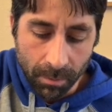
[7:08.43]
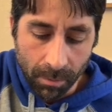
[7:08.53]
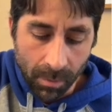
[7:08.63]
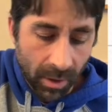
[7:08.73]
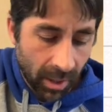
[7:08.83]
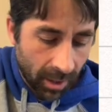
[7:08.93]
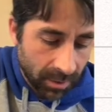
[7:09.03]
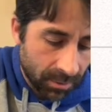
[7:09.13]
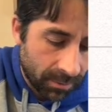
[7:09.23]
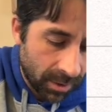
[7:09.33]
Okay,
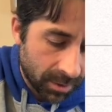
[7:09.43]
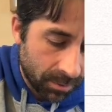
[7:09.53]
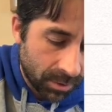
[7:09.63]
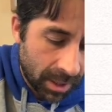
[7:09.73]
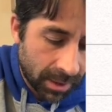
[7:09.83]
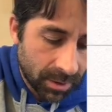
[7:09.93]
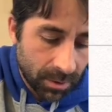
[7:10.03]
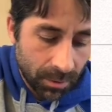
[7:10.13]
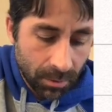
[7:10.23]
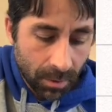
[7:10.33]
so if I subtract
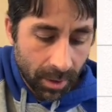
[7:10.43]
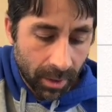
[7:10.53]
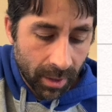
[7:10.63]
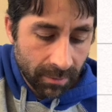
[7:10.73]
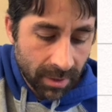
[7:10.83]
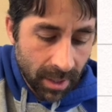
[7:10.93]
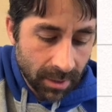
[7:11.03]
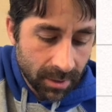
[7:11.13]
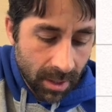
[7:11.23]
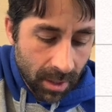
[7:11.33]
2 on the left-hand
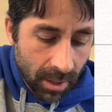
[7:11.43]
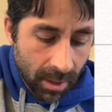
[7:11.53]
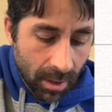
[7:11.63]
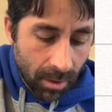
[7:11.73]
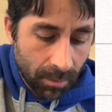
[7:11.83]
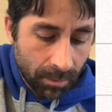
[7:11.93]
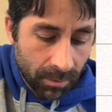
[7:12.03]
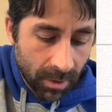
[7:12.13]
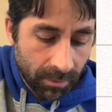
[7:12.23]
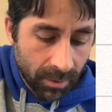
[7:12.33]
side, I'll
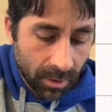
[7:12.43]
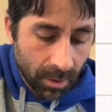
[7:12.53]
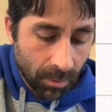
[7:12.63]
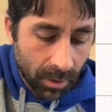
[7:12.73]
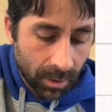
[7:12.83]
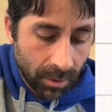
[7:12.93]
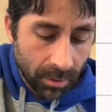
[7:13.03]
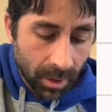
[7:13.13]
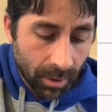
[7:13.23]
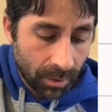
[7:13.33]
definitely want to do
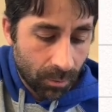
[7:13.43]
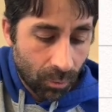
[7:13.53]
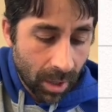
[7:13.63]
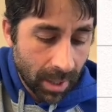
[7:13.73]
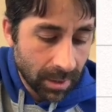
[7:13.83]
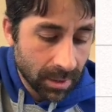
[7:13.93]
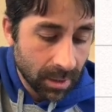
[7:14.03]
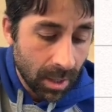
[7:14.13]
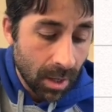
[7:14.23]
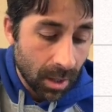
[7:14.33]
that on the right.
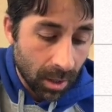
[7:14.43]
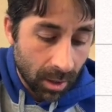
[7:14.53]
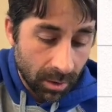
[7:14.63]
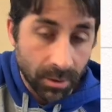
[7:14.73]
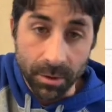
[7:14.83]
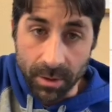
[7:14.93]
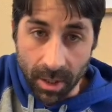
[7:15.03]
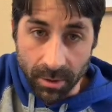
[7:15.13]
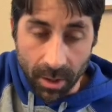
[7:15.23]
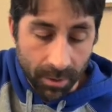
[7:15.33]
The 2's
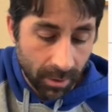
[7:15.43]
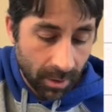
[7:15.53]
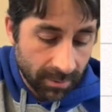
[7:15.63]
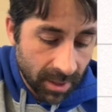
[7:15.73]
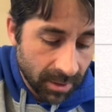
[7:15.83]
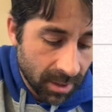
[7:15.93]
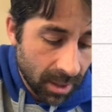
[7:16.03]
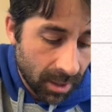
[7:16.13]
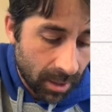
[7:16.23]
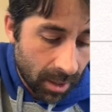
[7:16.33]
cancel out on the left-hand side,
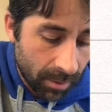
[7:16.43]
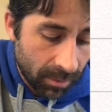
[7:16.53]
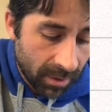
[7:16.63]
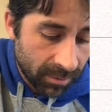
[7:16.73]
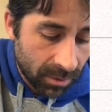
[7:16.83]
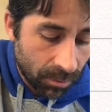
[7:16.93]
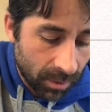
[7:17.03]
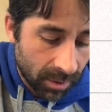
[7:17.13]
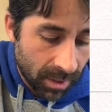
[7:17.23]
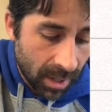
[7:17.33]
and I'm left
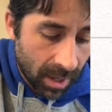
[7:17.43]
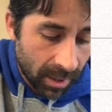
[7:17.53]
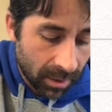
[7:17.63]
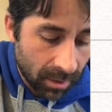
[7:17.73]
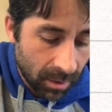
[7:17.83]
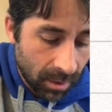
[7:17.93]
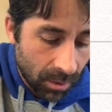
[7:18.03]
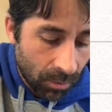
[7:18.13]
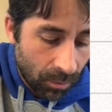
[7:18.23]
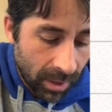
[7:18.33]
with 9
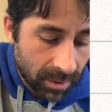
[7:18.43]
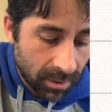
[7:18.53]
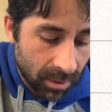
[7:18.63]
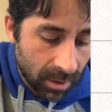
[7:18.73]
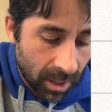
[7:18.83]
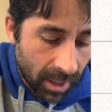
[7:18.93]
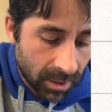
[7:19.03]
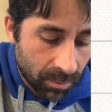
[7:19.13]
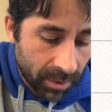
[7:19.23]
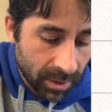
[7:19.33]
raised to the x
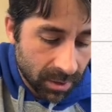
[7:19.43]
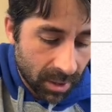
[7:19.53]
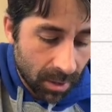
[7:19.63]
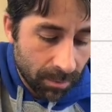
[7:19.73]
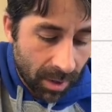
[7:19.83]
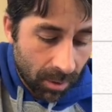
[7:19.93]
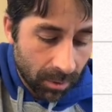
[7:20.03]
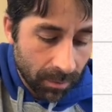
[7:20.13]
plus 10 power.